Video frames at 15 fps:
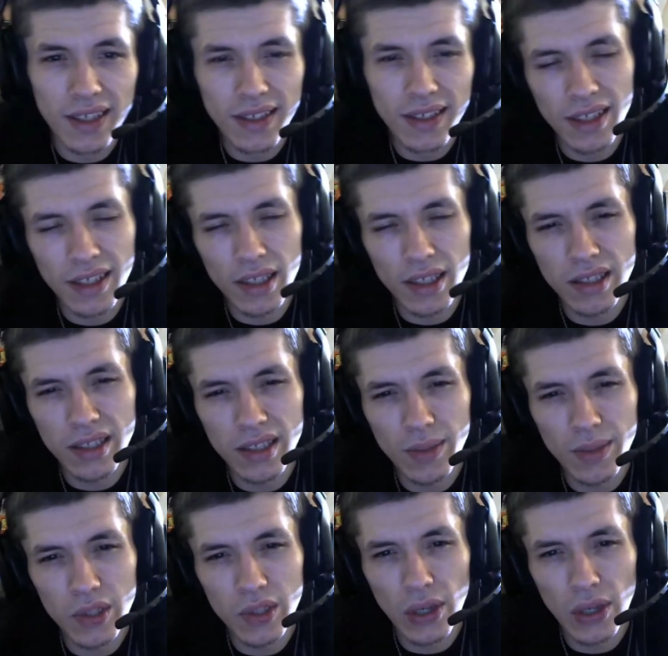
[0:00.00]
it seems
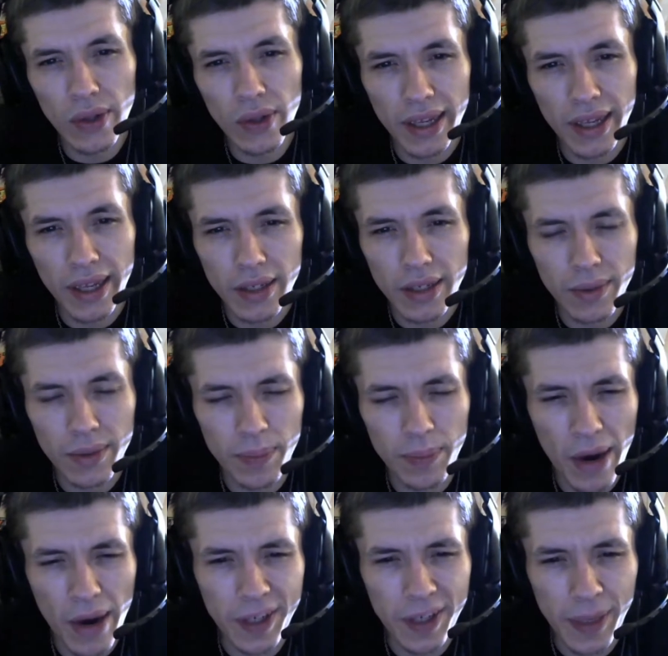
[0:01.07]
so like
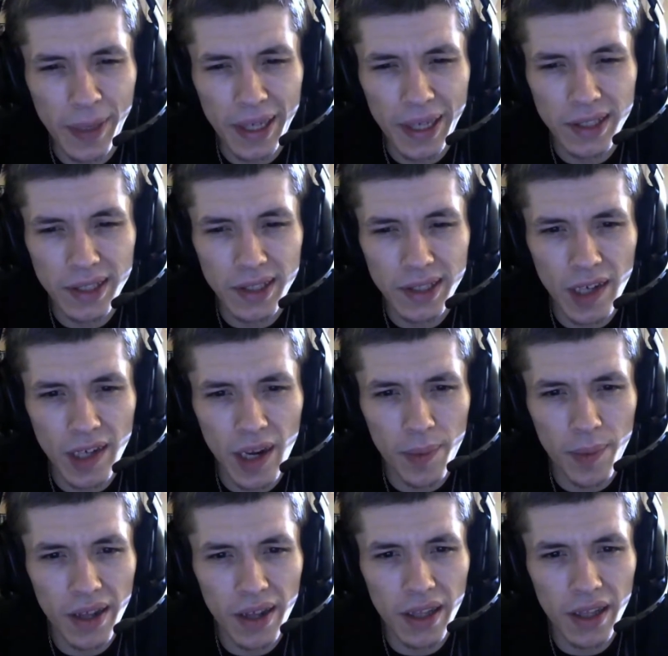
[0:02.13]
parody based and I'm
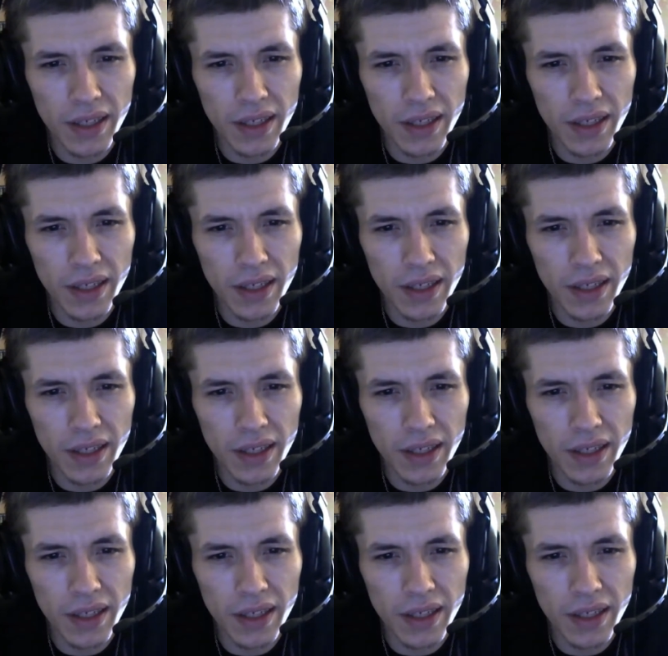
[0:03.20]
not like